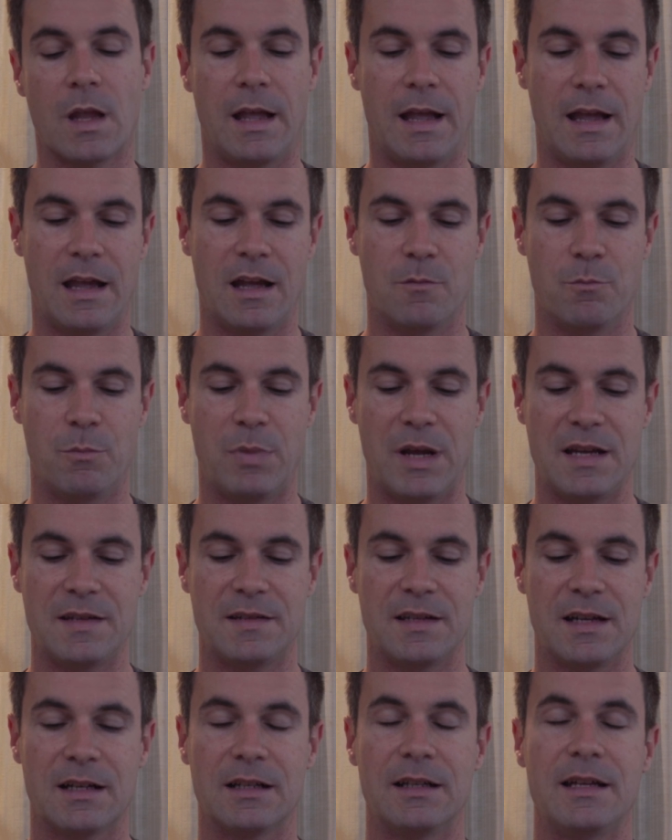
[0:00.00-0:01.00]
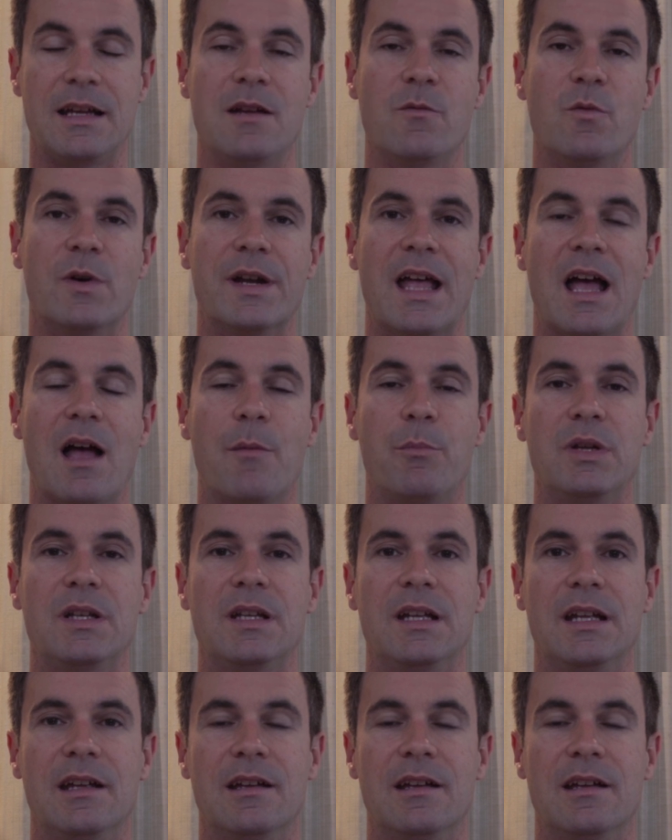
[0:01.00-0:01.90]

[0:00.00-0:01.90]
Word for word: and basically what happened